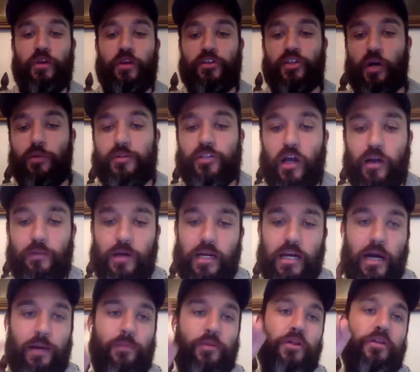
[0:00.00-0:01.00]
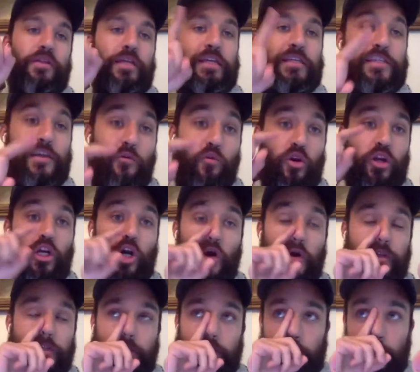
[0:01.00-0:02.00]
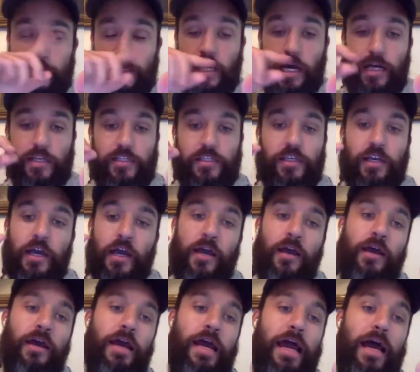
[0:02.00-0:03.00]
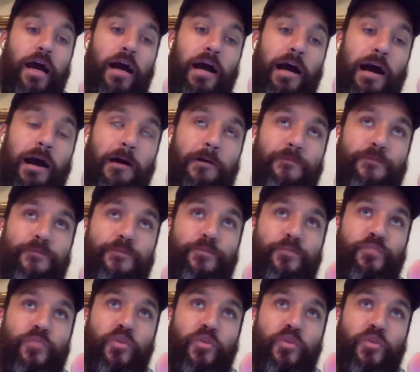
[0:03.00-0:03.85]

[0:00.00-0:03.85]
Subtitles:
So I'm gonna talk about a couple of things that we're going to discuss on